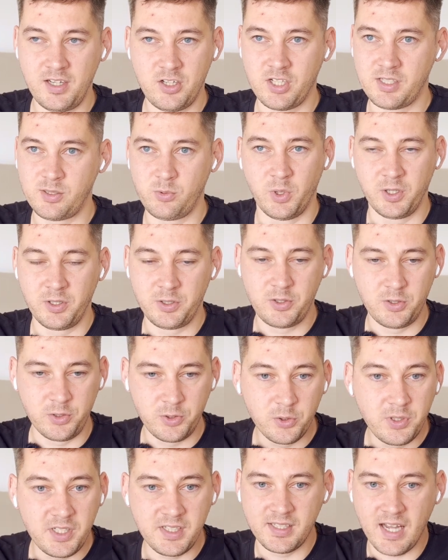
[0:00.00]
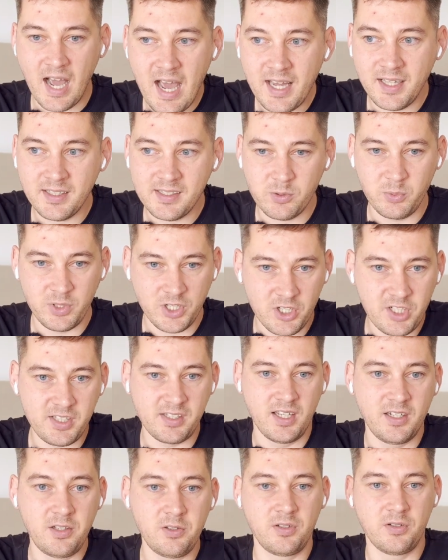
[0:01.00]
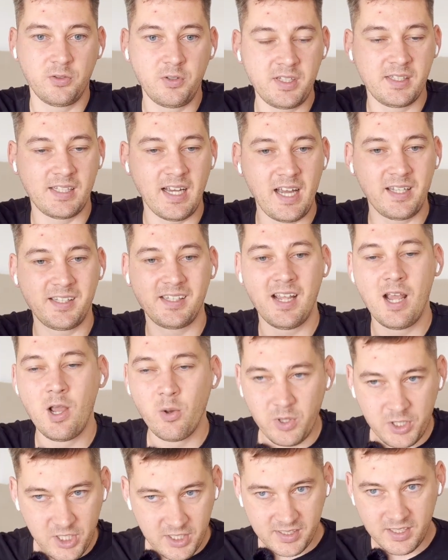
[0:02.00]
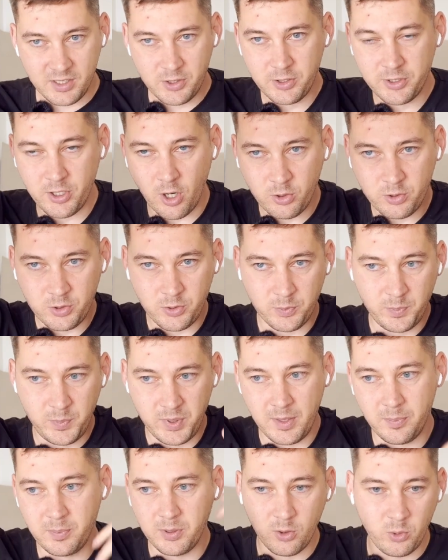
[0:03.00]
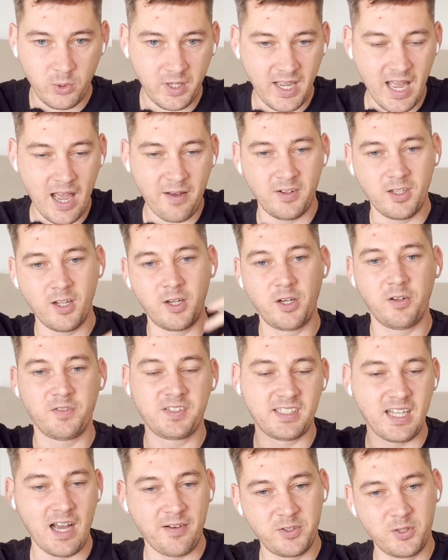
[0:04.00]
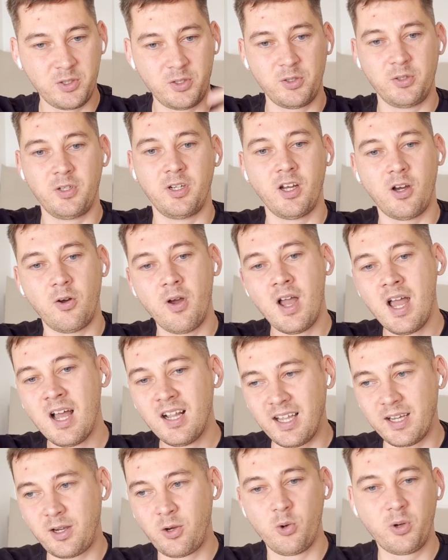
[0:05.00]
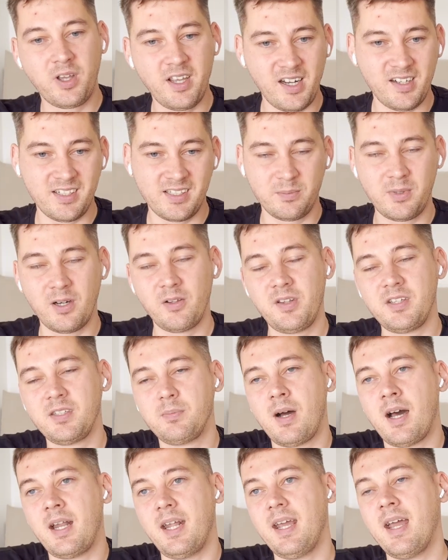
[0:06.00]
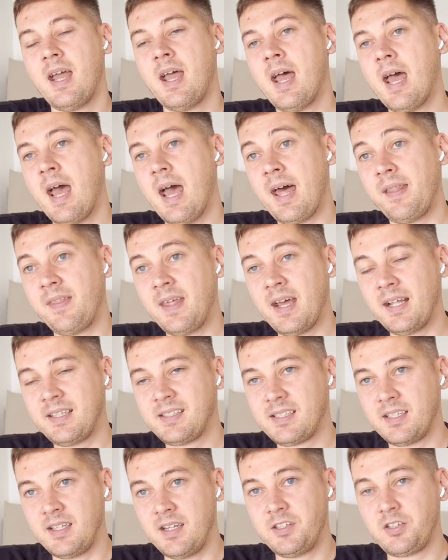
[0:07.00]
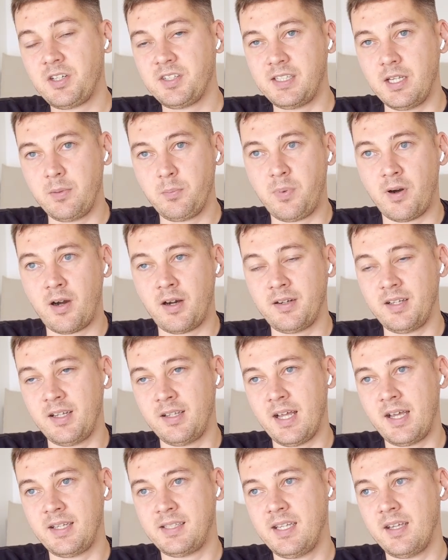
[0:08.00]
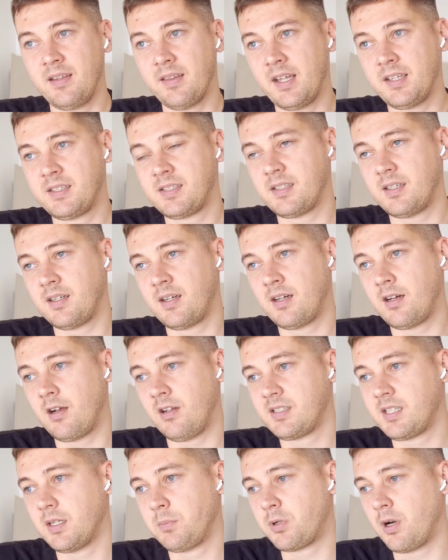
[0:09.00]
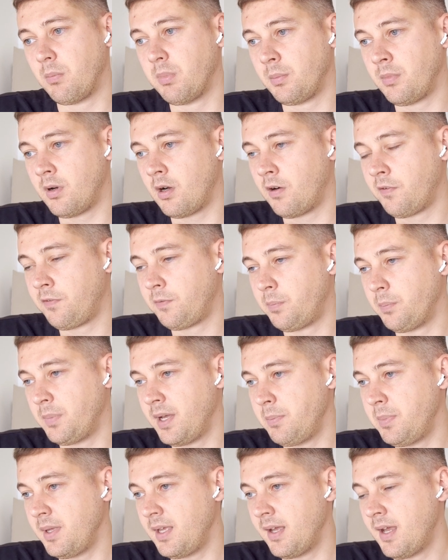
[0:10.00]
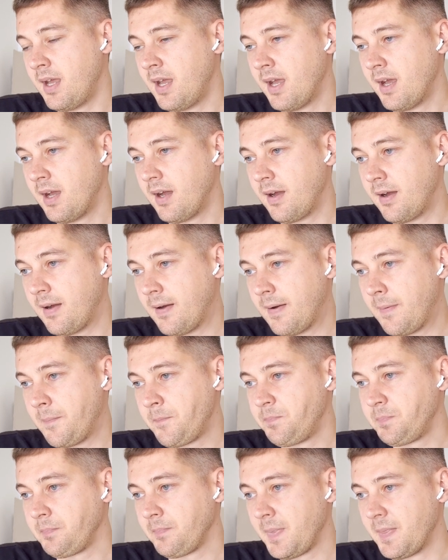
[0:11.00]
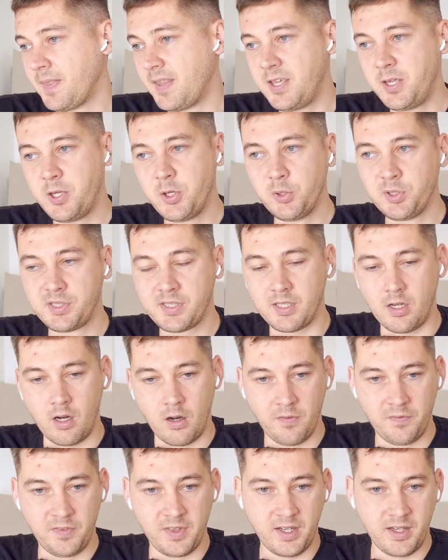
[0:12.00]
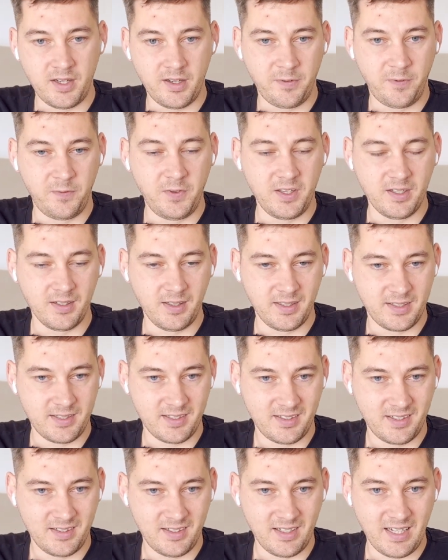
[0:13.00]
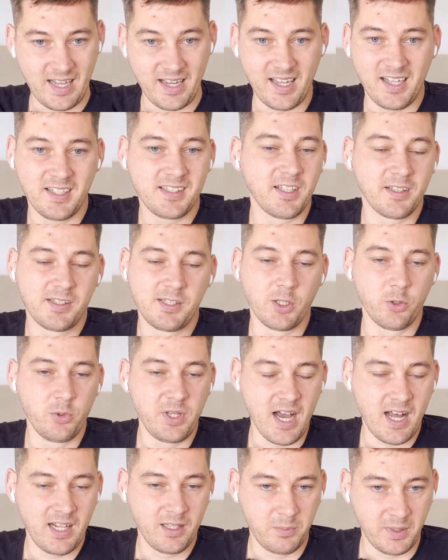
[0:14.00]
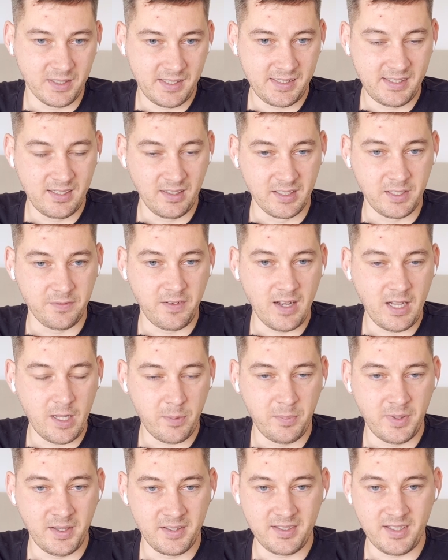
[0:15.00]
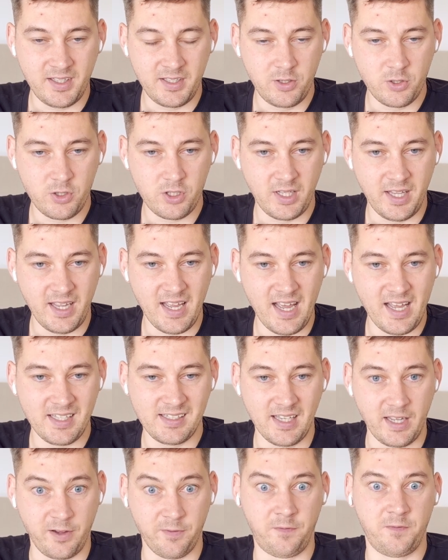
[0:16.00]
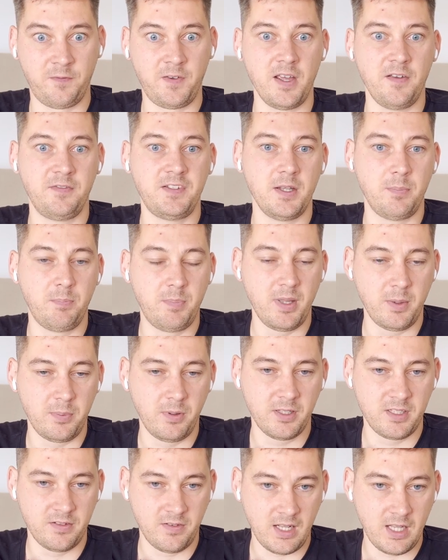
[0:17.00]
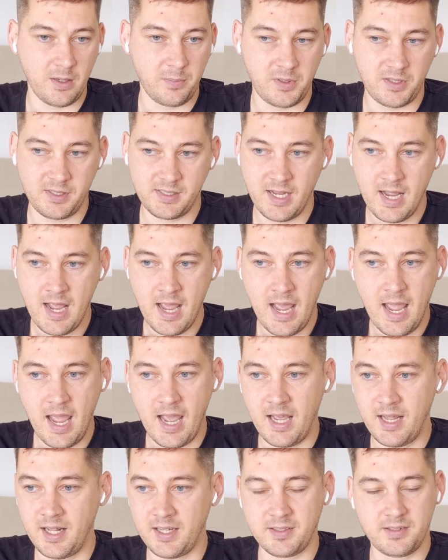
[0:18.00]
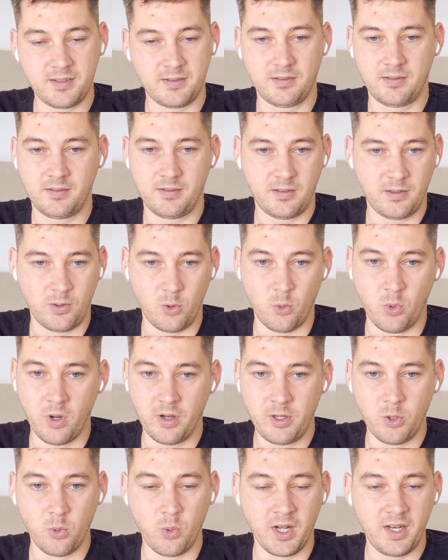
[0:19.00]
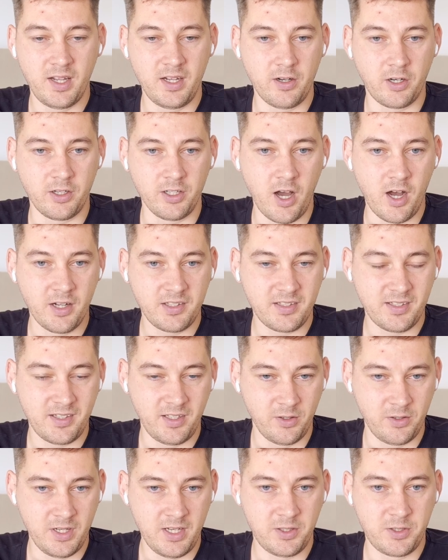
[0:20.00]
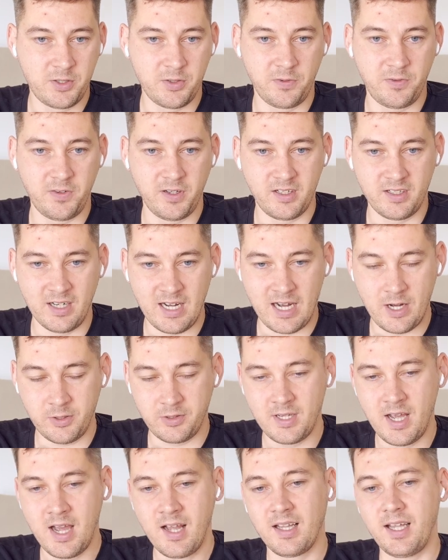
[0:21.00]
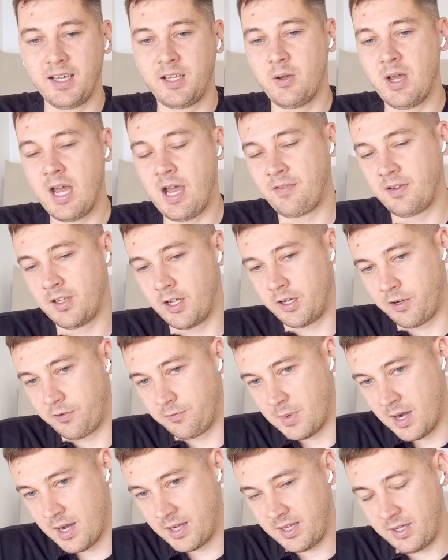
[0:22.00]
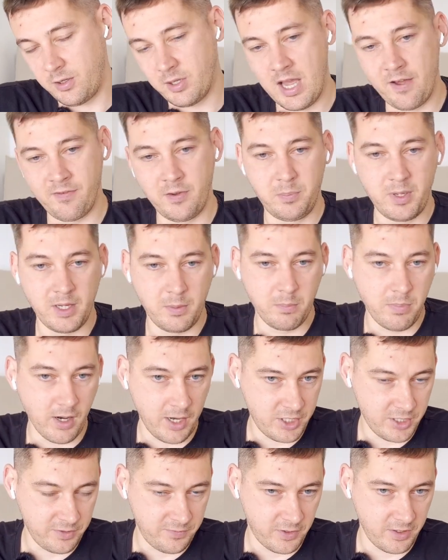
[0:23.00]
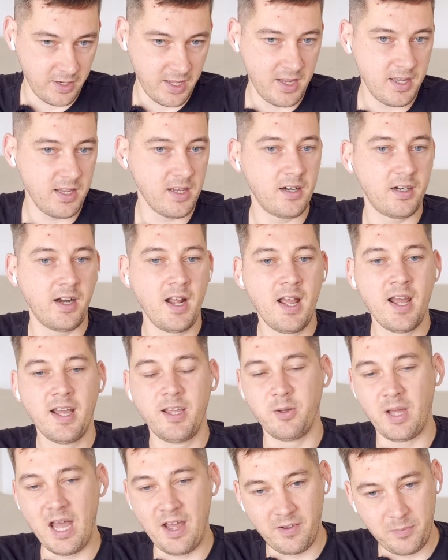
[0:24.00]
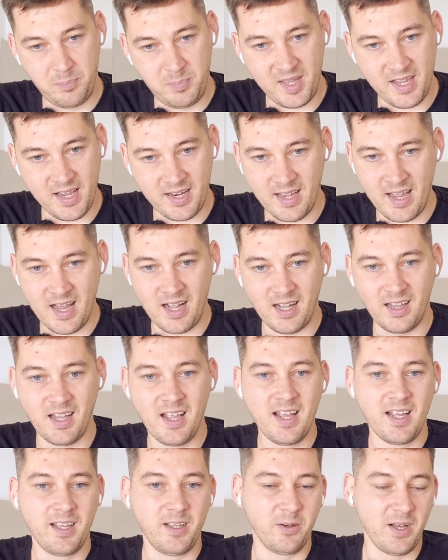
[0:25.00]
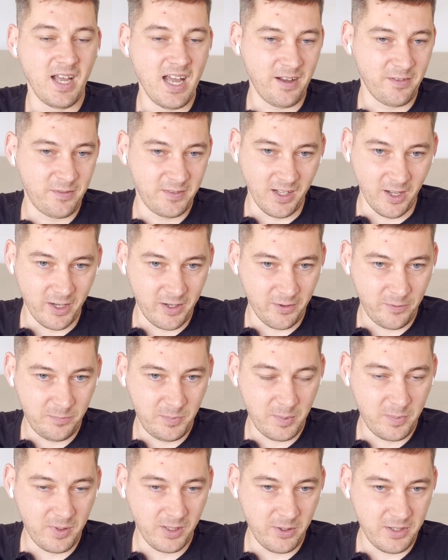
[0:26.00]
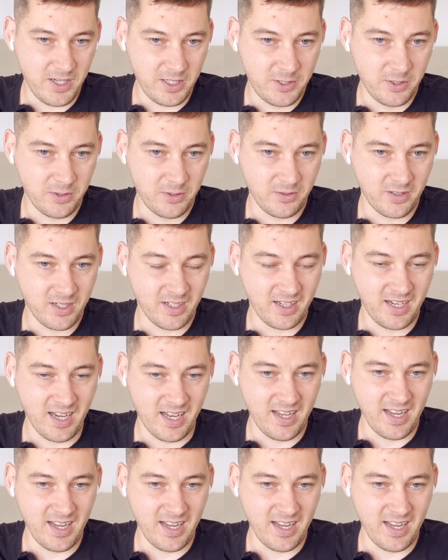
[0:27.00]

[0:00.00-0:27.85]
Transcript: just want to do designs. We just need to do designs. We just need to talk to people. We have a lot of stuff to do, like who cares about this money? And that's an interesting part. And I think that's also a problem of maybe the use of the field. Like it's not so young, but still development, it usually has like 50 people developers. And what you want it or not, you need to figure out, like you have a lot of money, you have a big budget for the year, you have a P&L, you have a lot of people you need to kind of